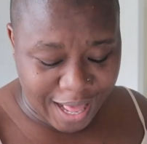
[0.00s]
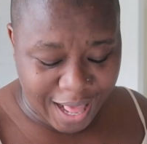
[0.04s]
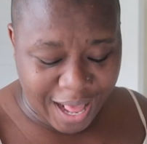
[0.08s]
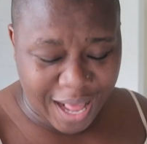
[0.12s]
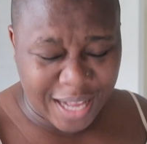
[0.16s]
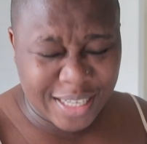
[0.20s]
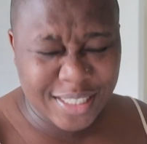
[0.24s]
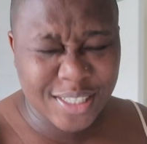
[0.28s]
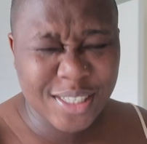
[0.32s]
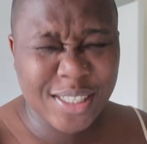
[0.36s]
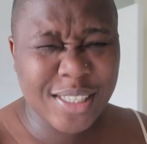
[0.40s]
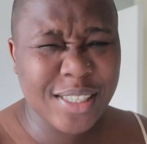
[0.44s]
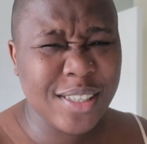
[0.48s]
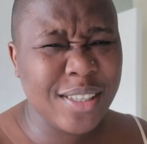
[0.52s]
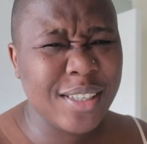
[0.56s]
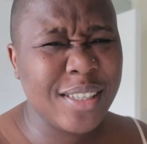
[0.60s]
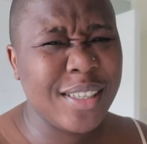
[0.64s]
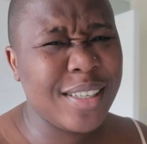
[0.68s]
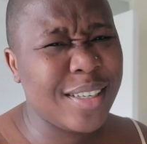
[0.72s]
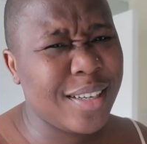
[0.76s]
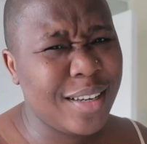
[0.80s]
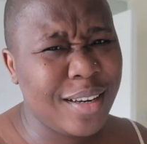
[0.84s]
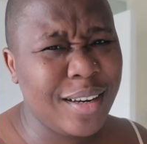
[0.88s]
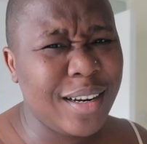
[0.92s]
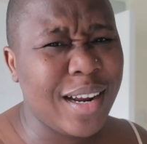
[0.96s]
And
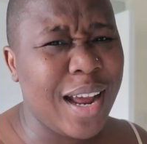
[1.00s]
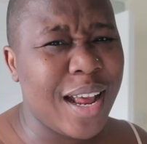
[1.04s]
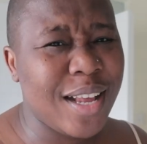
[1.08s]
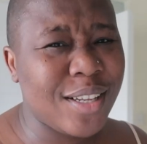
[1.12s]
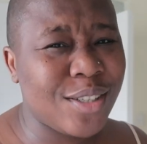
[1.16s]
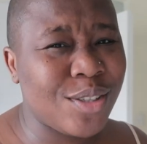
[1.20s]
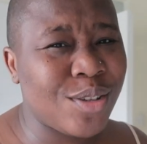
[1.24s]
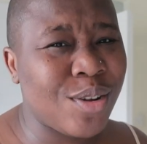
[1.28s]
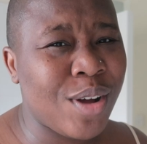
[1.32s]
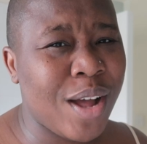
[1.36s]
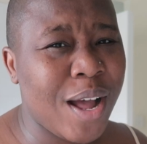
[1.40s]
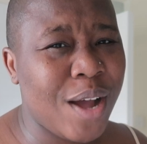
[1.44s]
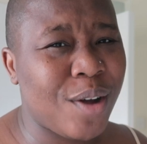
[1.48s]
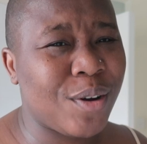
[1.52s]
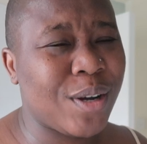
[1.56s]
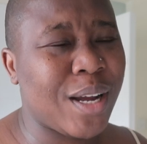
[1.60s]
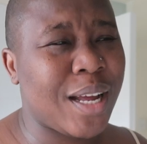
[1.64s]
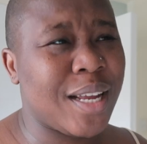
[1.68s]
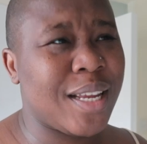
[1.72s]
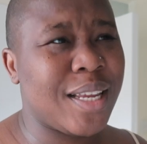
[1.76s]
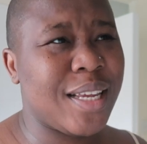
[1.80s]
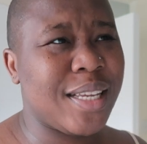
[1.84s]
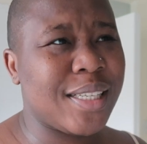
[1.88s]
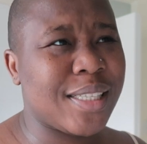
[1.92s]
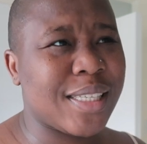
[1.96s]
you guys know how
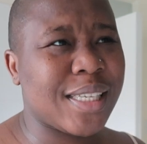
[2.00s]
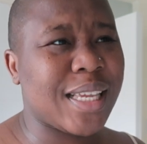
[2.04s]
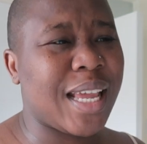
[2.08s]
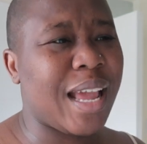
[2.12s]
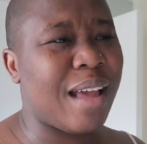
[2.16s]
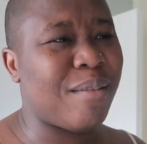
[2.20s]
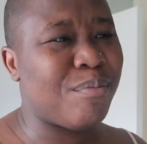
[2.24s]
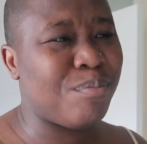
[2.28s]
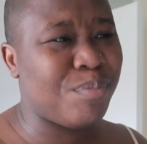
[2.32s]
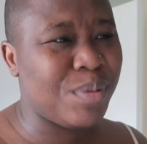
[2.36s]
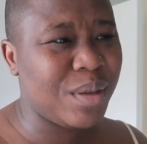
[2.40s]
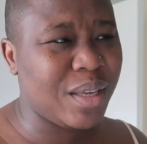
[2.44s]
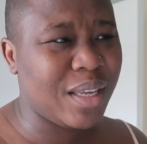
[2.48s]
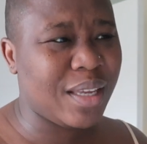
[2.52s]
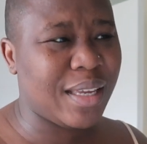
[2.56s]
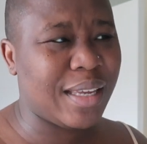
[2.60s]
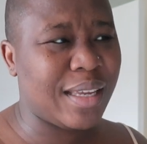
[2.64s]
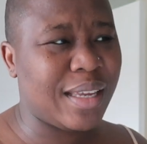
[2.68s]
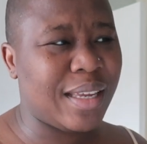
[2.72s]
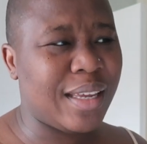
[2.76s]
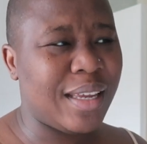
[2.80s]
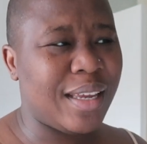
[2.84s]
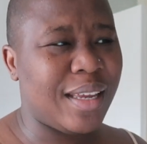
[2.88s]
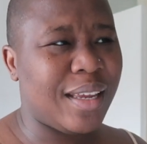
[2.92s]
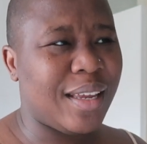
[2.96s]
kids can
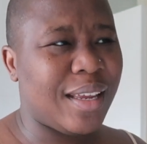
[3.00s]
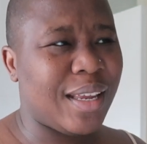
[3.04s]
be